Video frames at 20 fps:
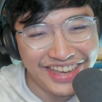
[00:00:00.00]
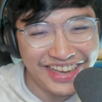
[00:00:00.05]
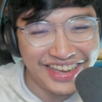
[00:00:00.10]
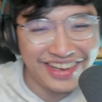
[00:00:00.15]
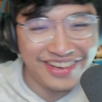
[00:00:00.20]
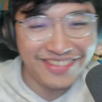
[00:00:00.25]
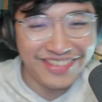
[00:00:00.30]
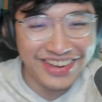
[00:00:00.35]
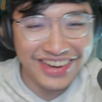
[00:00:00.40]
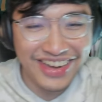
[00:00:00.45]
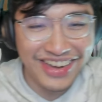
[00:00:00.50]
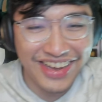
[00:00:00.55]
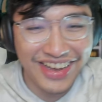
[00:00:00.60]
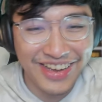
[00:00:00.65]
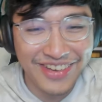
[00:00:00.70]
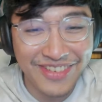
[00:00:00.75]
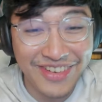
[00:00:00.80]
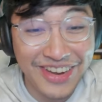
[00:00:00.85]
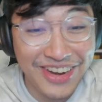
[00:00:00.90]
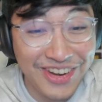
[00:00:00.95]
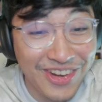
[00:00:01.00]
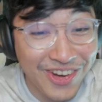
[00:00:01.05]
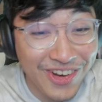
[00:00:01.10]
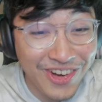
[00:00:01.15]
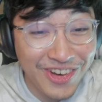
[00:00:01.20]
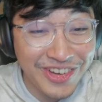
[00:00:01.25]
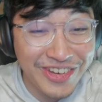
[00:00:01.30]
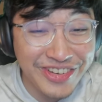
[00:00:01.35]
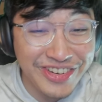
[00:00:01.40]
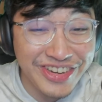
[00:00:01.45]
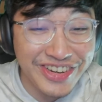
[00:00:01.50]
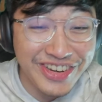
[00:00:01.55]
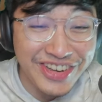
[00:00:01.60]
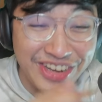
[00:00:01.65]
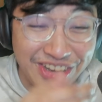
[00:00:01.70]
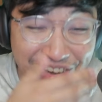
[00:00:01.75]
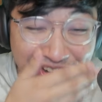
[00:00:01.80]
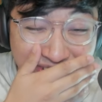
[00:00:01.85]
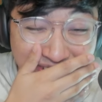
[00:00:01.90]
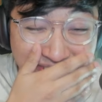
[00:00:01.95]
I wanna hot one. Oh
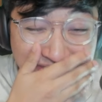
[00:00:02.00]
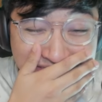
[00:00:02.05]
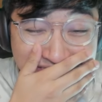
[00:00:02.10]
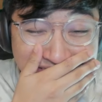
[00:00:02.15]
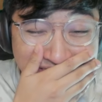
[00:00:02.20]
no, I'm